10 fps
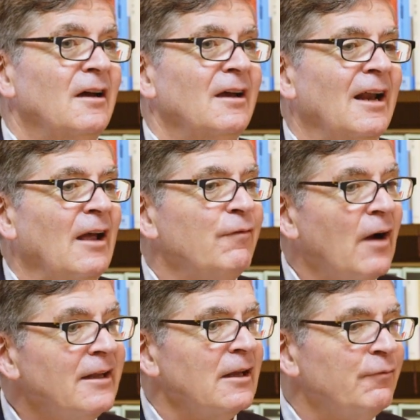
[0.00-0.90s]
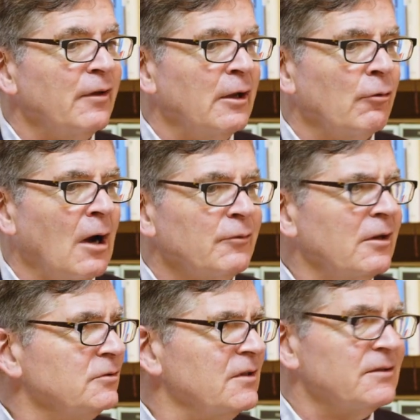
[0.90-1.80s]
and I finally figure out
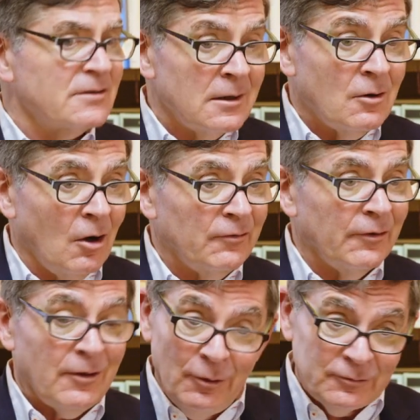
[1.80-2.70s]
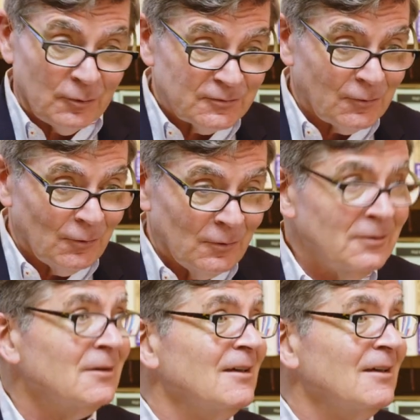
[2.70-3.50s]
there's this thing called the Kyoto School,